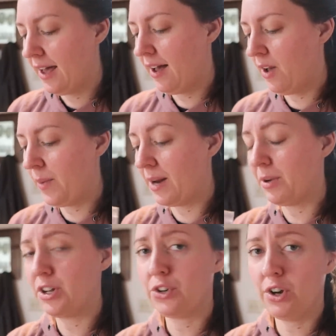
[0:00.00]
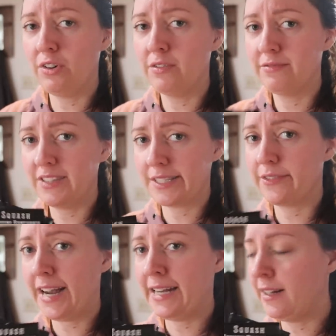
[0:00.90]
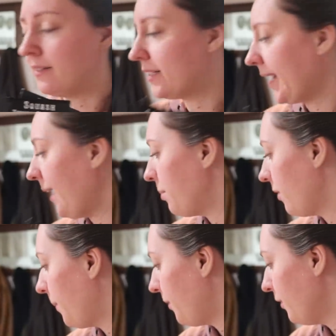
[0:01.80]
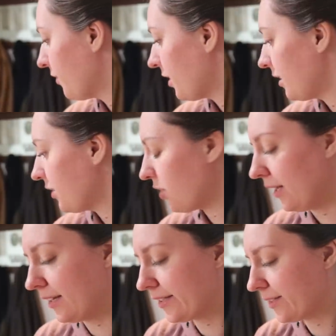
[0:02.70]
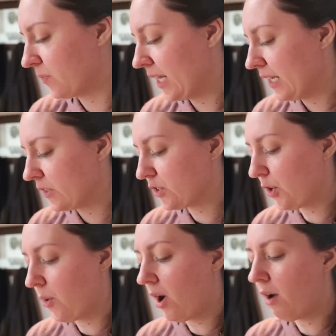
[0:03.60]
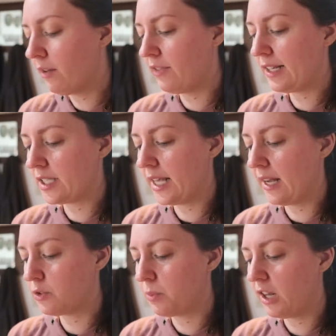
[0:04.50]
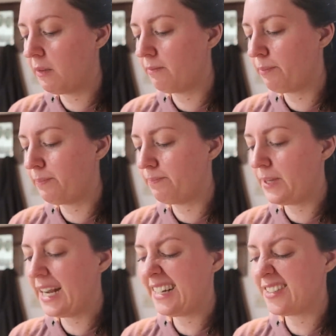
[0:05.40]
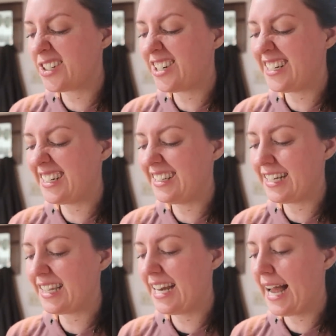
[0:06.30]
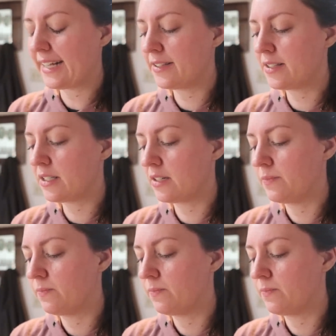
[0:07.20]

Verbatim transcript: Um, and I'm gonna grow this vining type up and over a trellis. So all of these things will probably be getting started in like the next